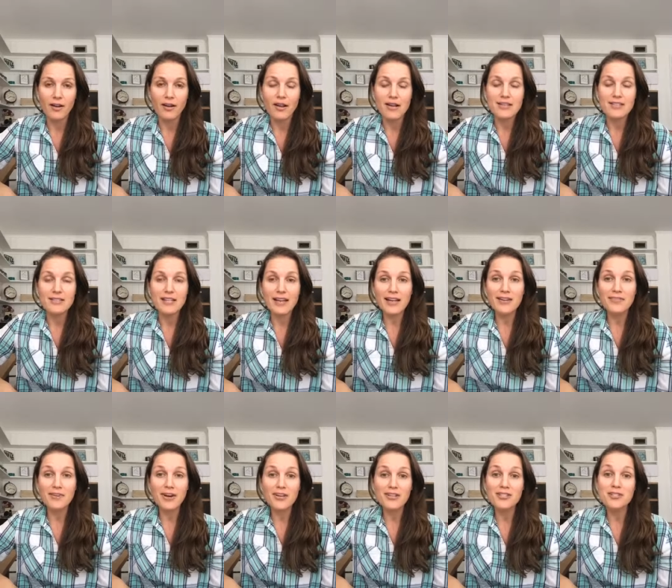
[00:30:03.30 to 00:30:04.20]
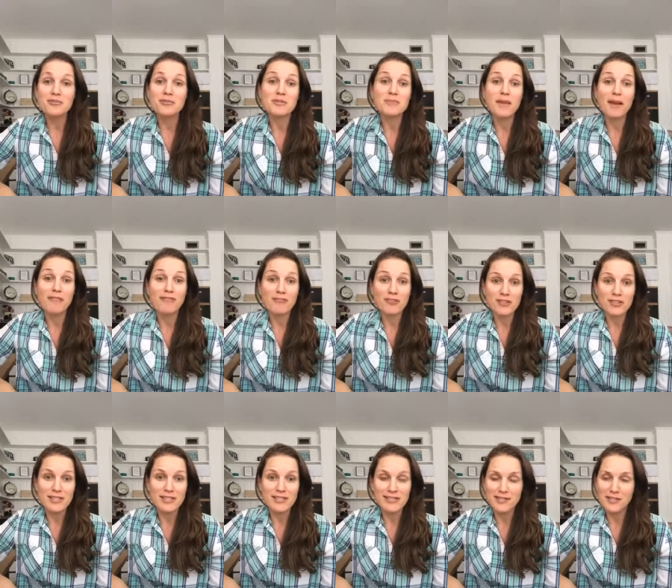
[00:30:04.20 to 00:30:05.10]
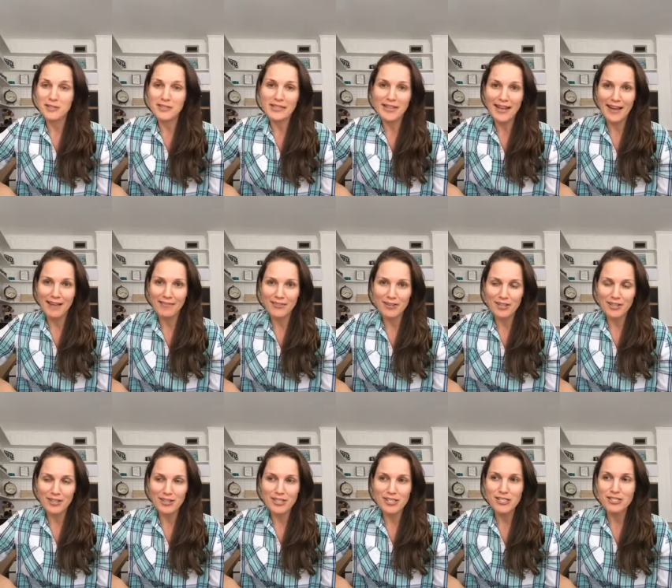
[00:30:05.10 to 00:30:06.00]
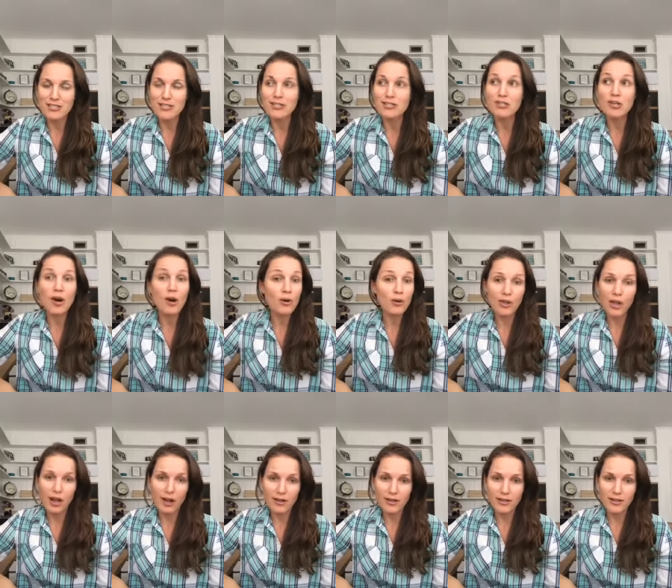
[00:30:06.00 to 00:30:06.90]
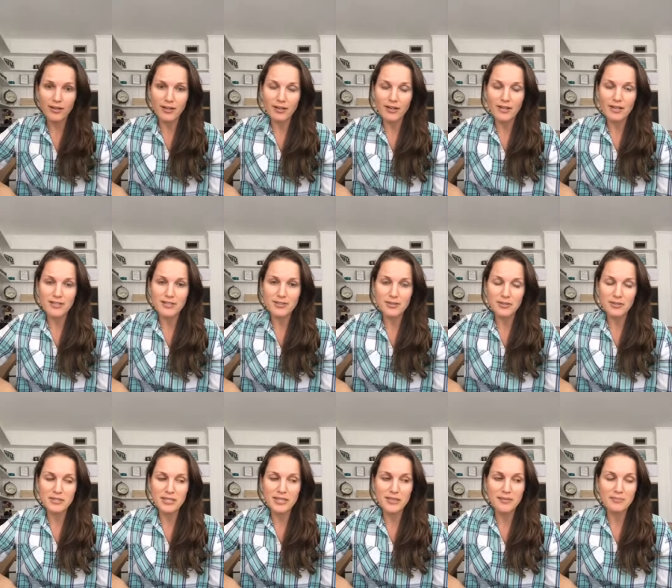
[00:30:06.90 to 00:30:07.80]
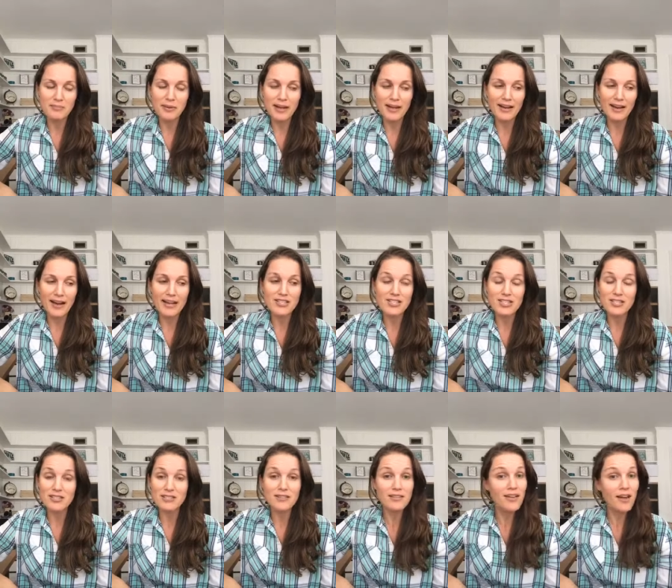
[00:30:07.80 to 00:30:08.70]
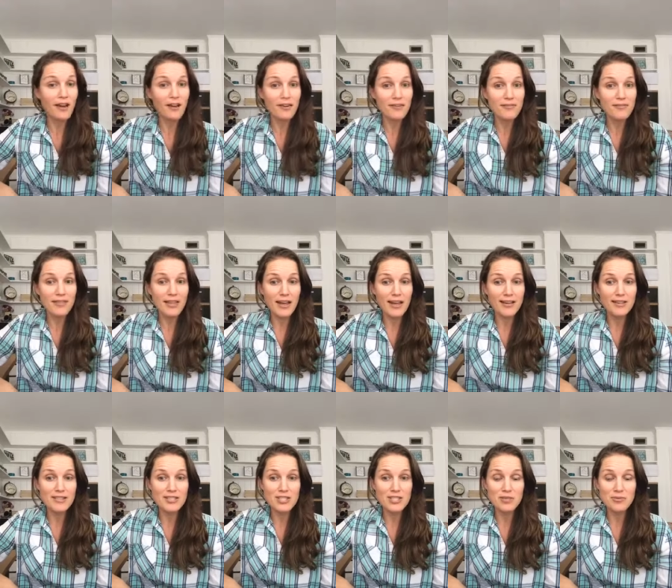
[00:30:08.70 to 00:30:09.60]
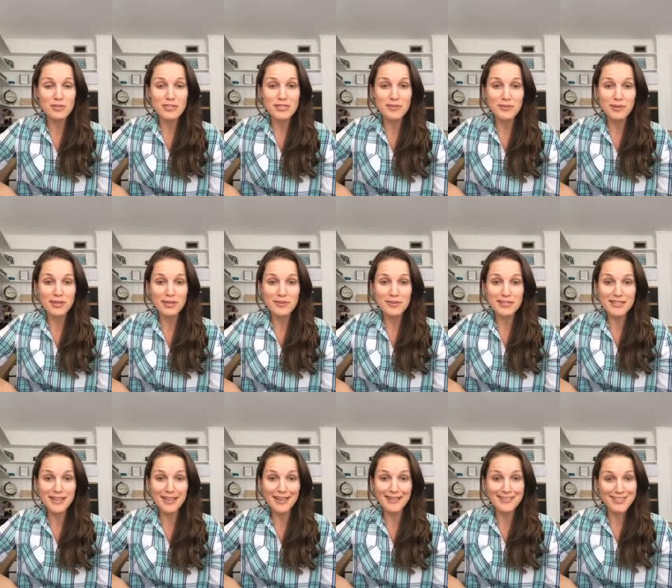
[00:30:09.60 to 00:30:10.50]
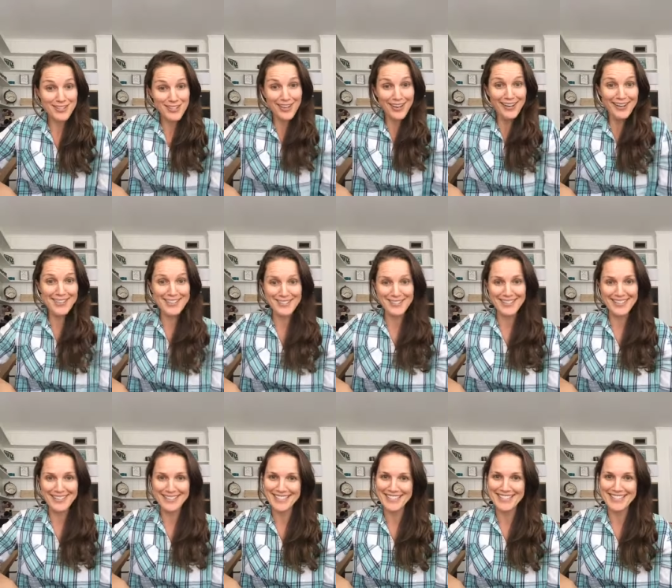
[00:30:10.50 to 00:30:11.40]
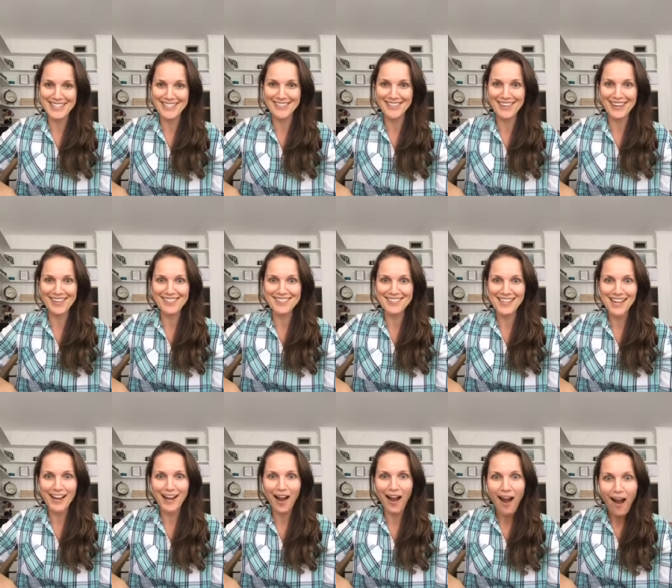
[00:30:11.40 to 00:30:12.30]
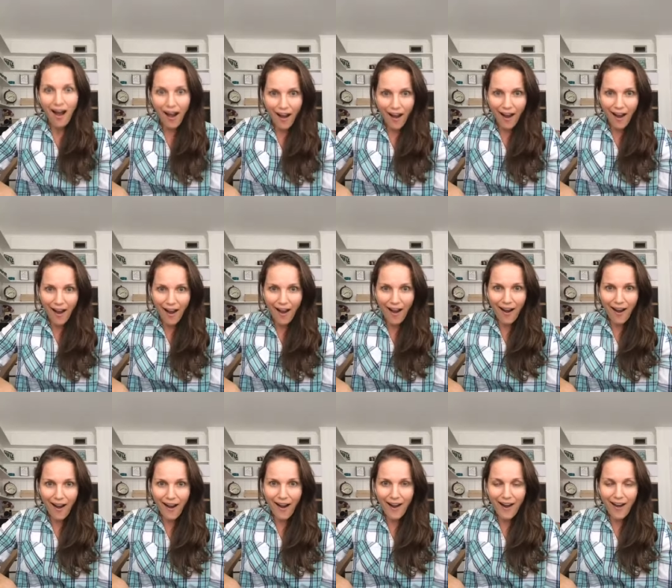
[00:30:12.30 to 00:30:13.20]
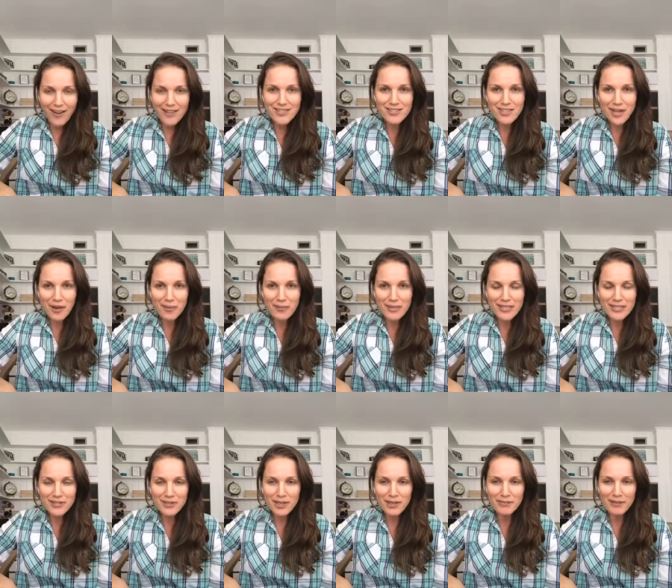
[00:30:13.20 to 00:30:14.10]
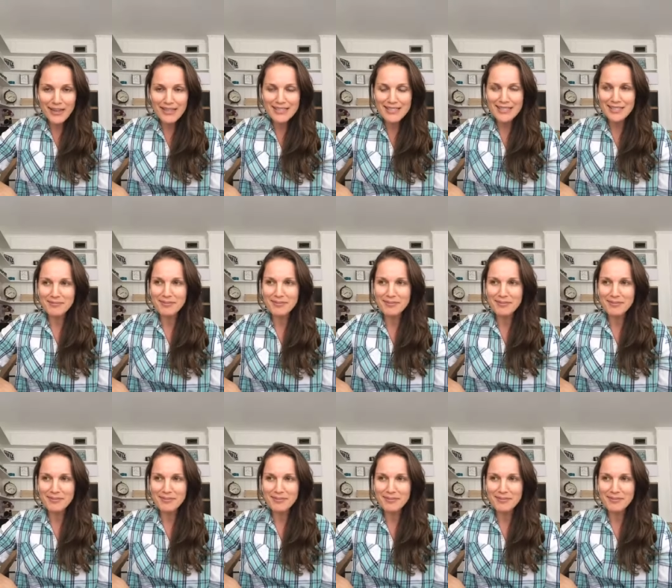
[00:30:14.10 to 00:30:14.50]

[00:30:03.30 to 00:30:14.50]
Second of all, she was my first consultant ever. She is no longer a consultant, but I just love that she was the one that was like, sure, I'll join your team. And I was like, oh, somebody join my team.